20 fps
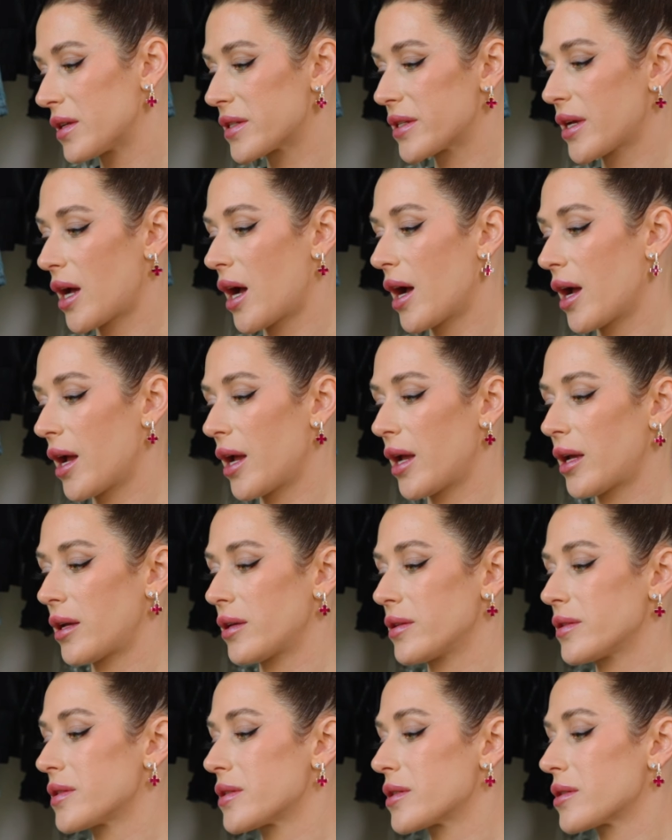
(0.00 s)

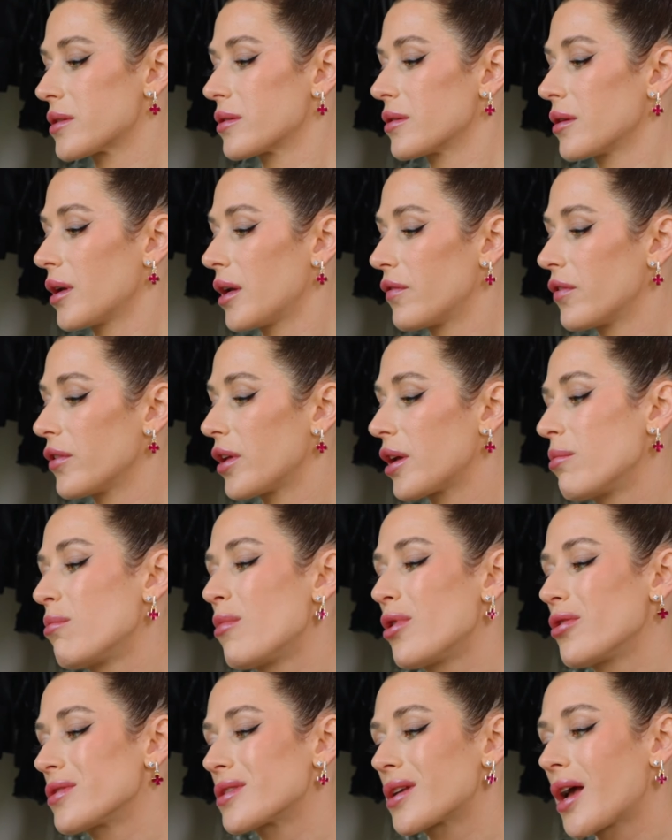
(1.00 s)
size. I feel like
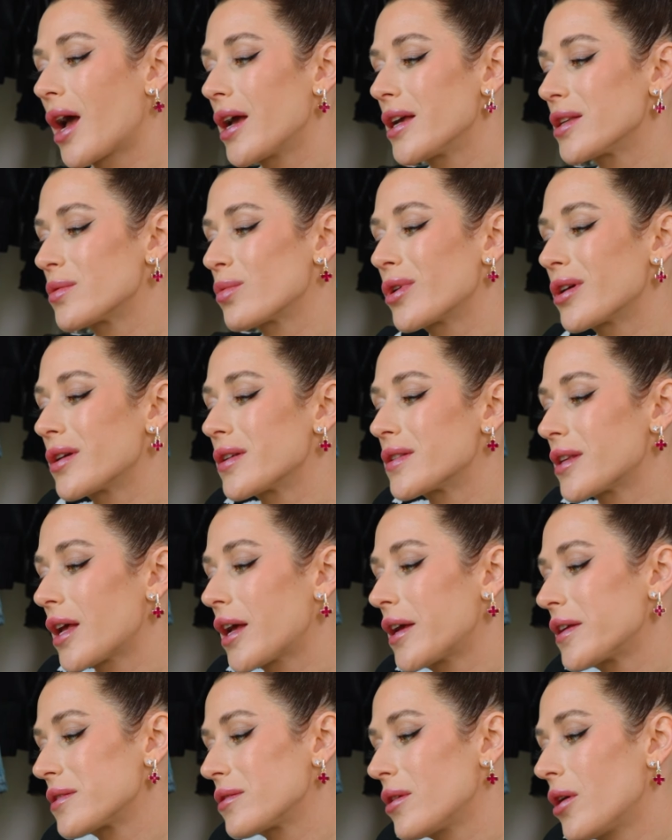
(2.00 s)
most guys wear a
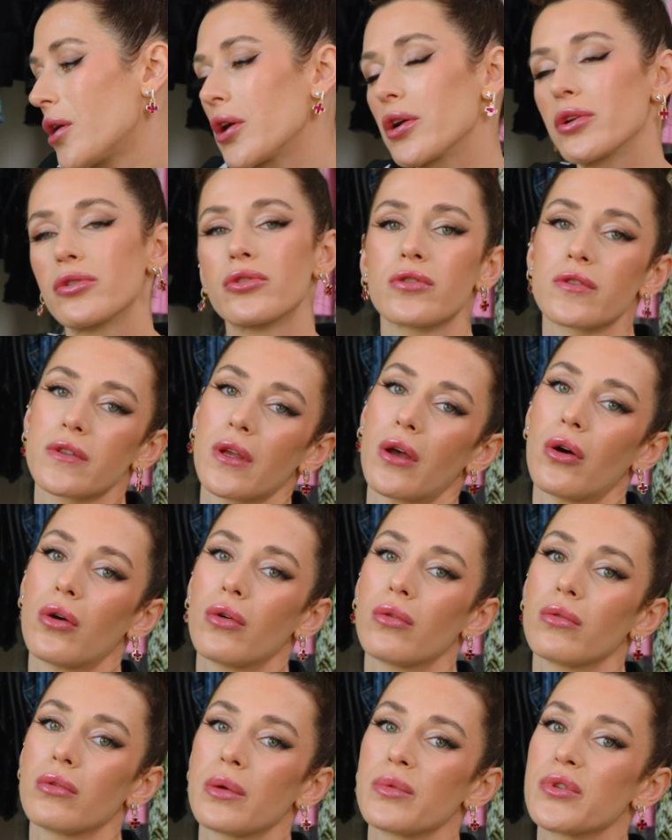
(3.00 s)
size large,
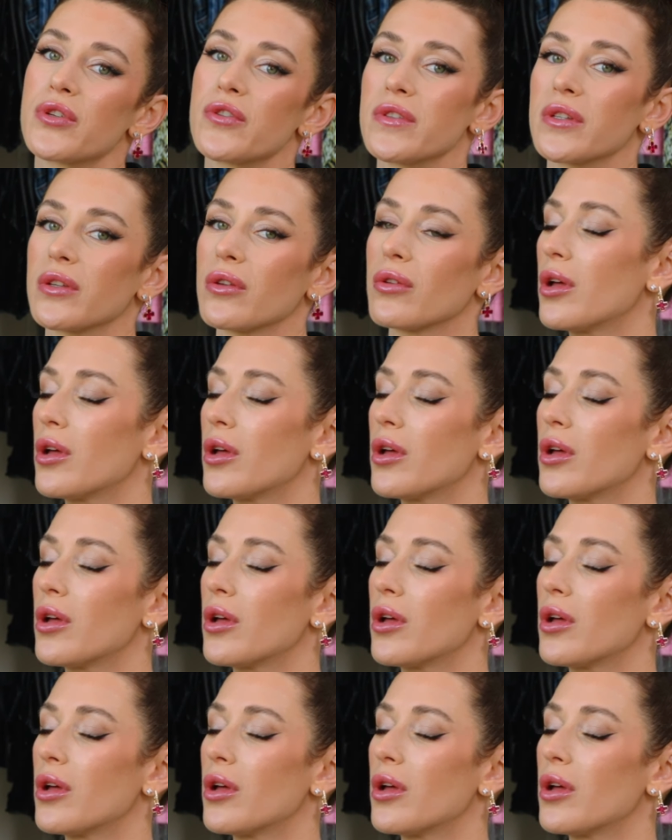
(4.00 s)
so I'm choosing a